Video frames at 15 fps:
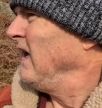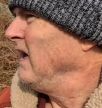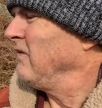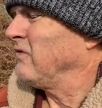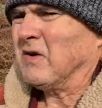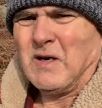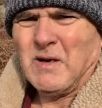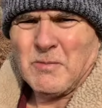
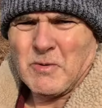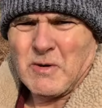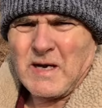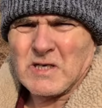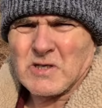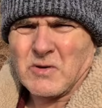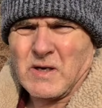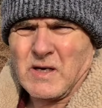if the
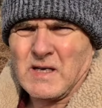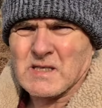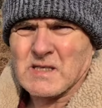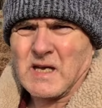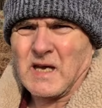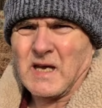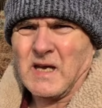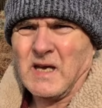Liberator is
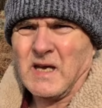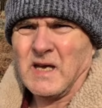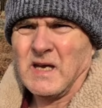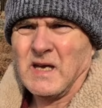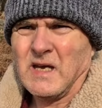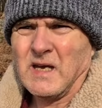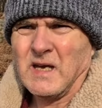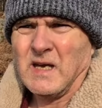uh,
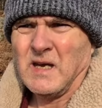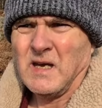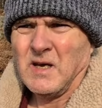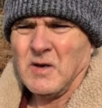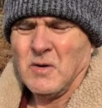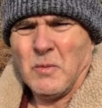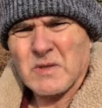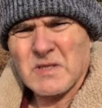
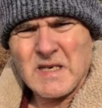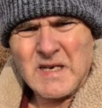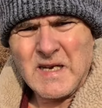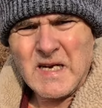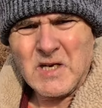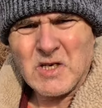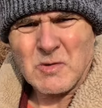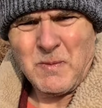was an
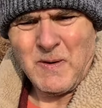English